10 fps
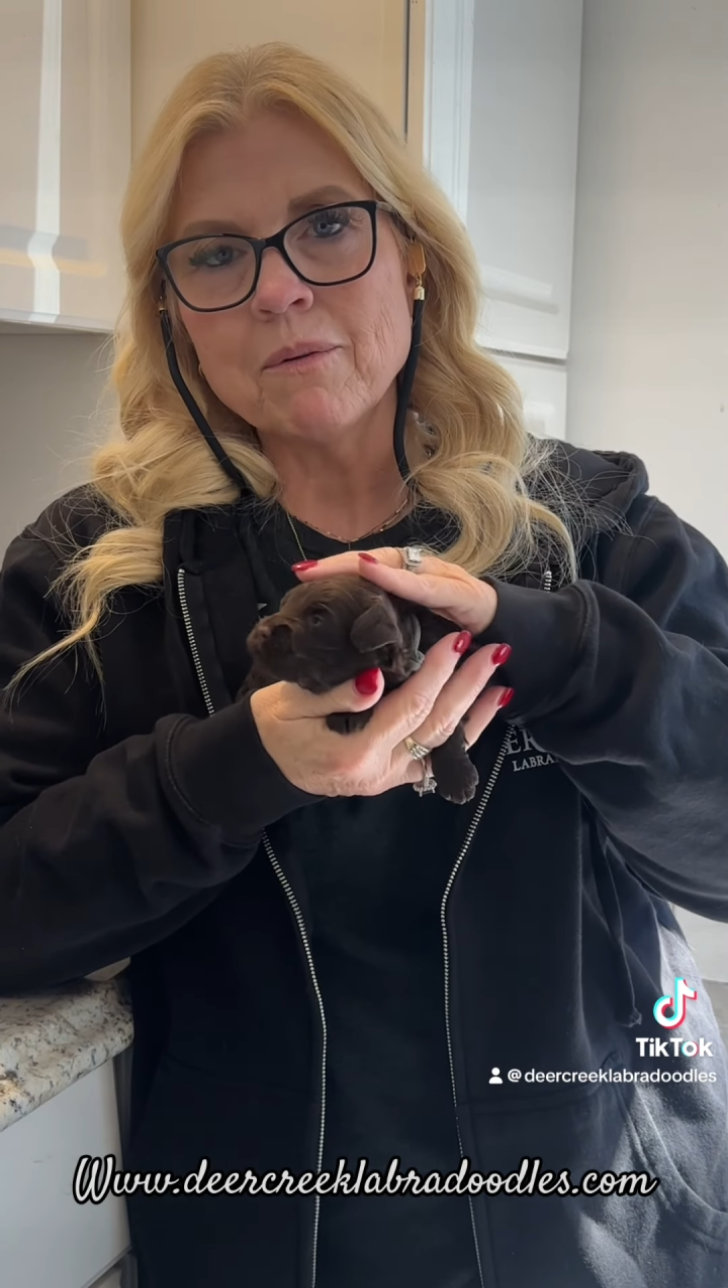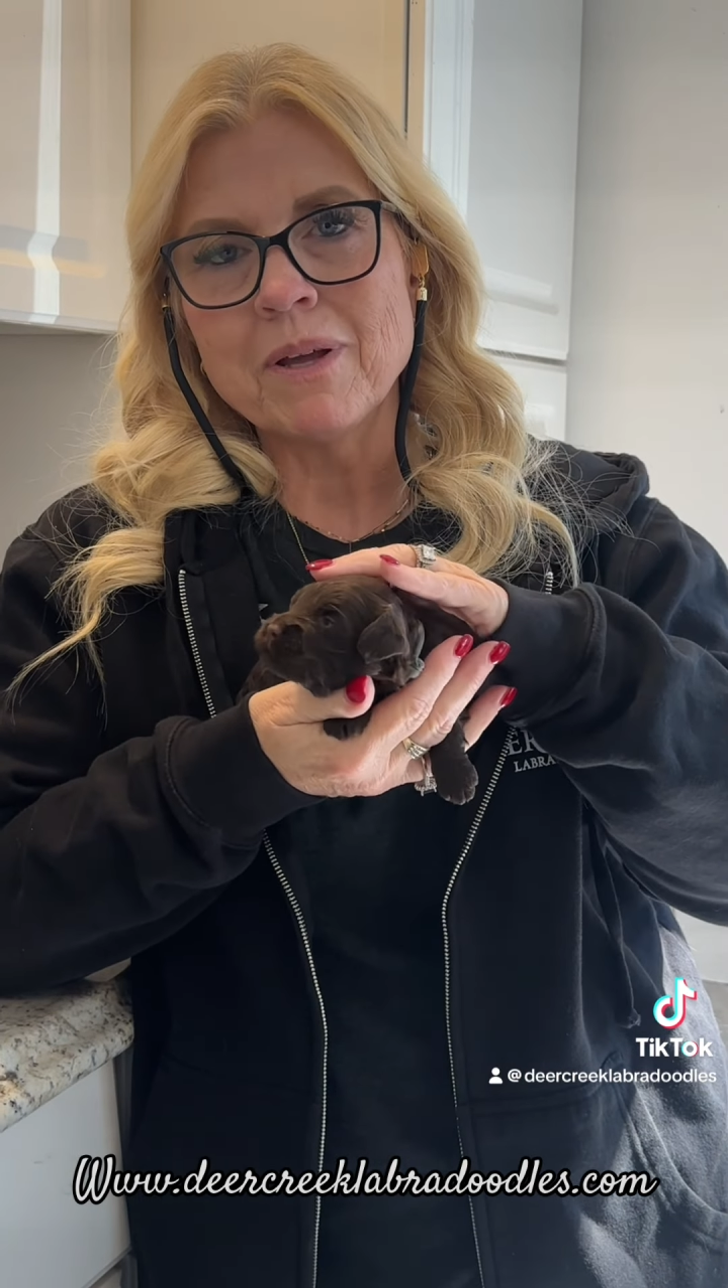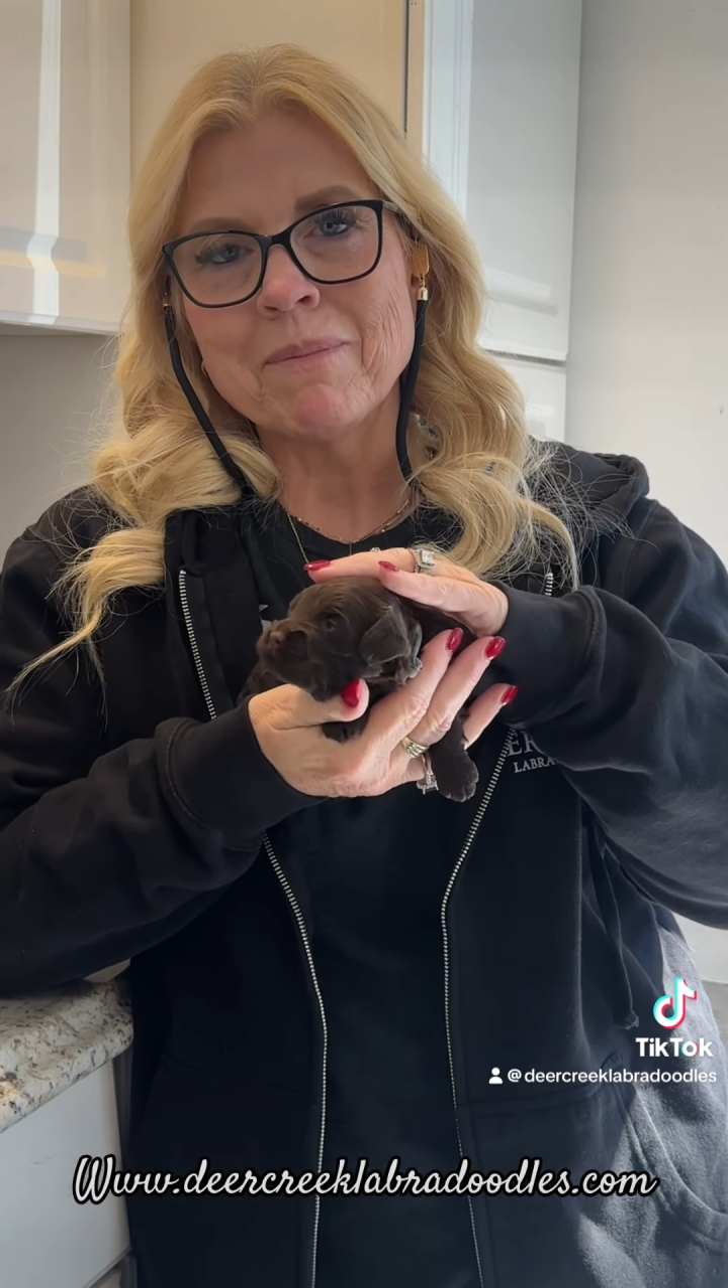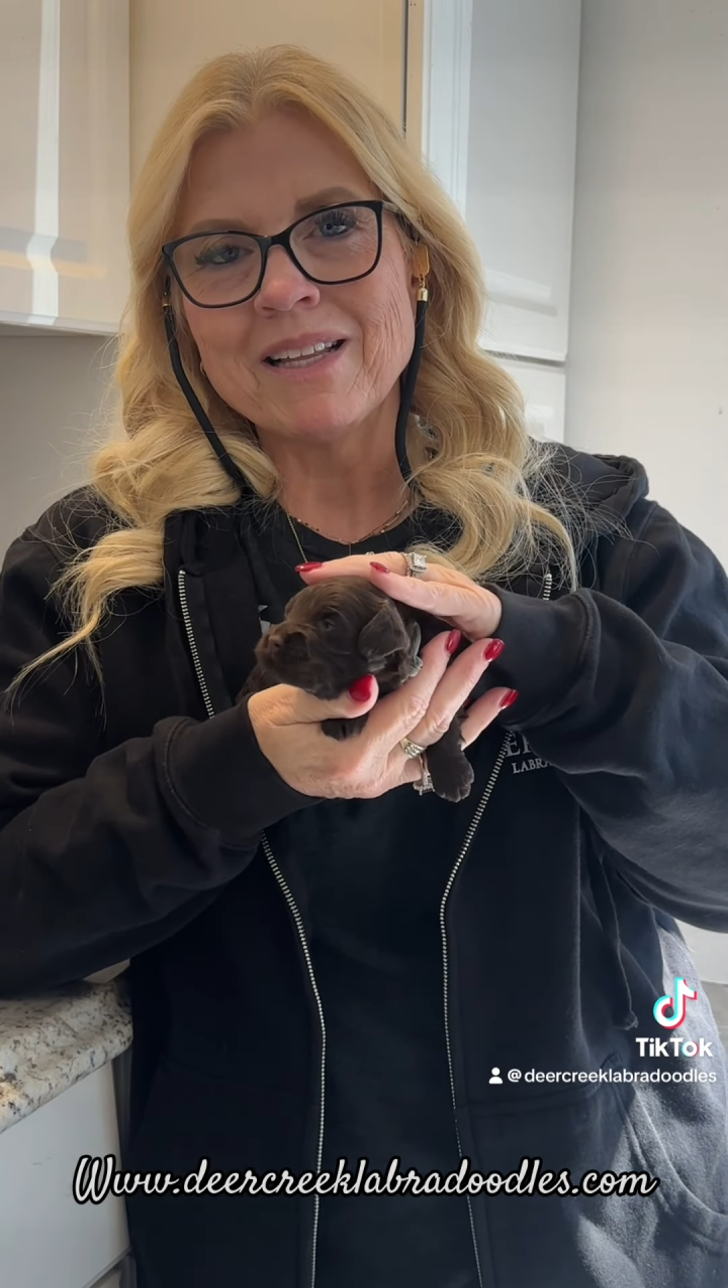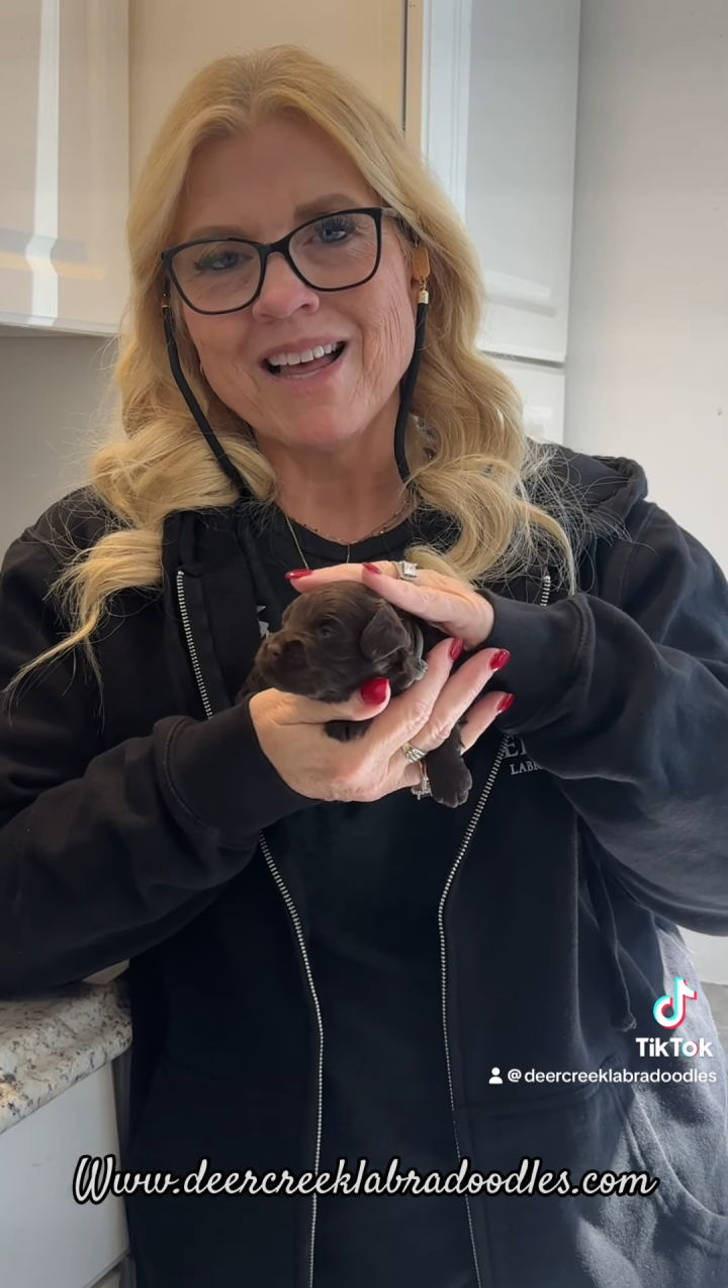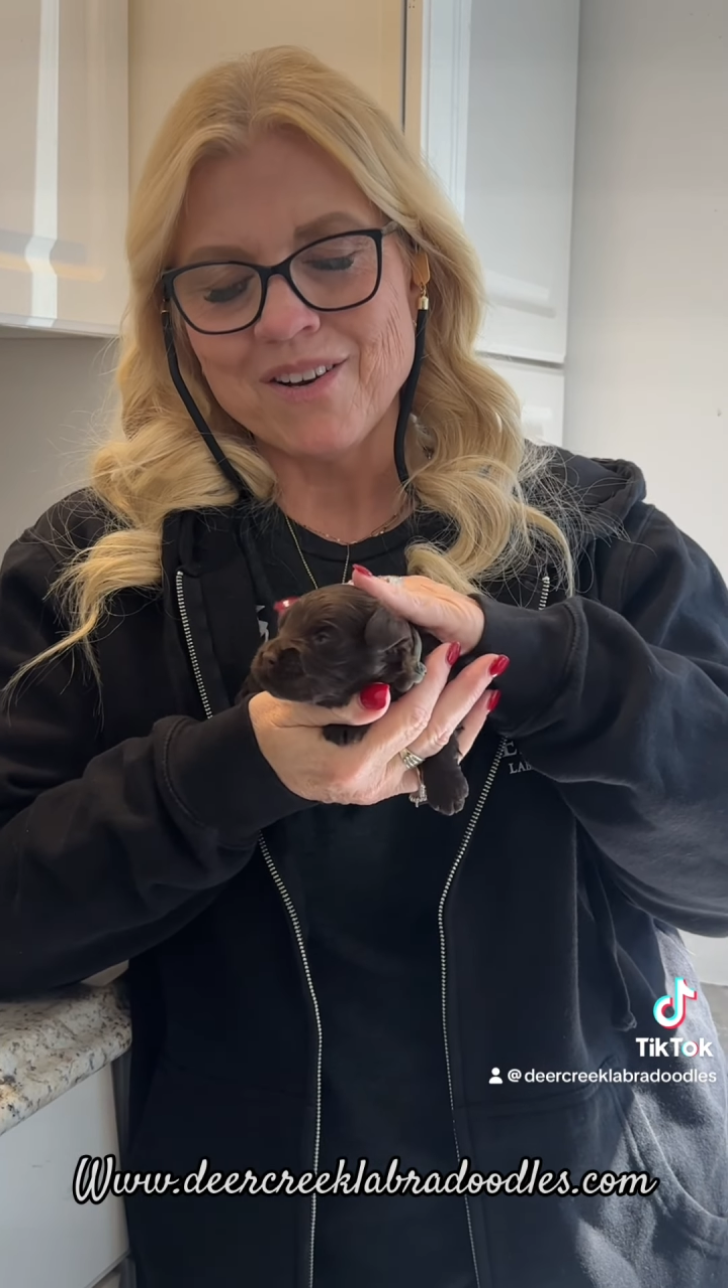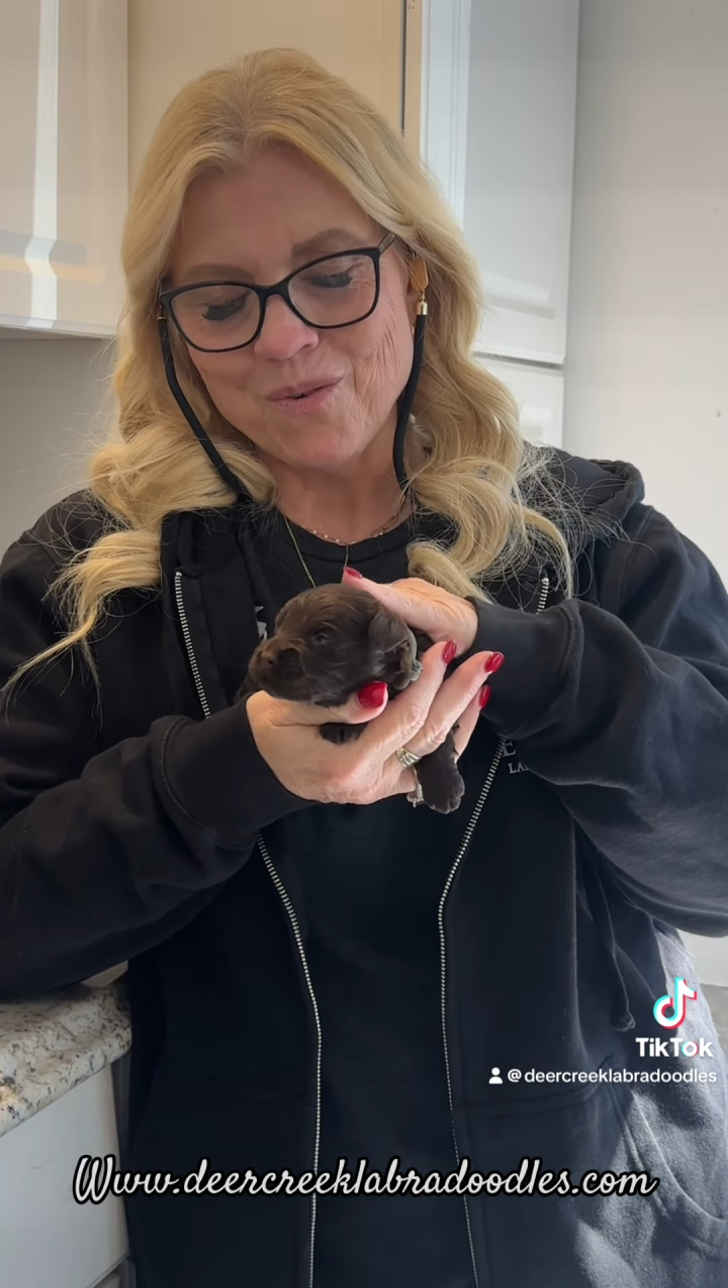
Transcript: We'd be glad to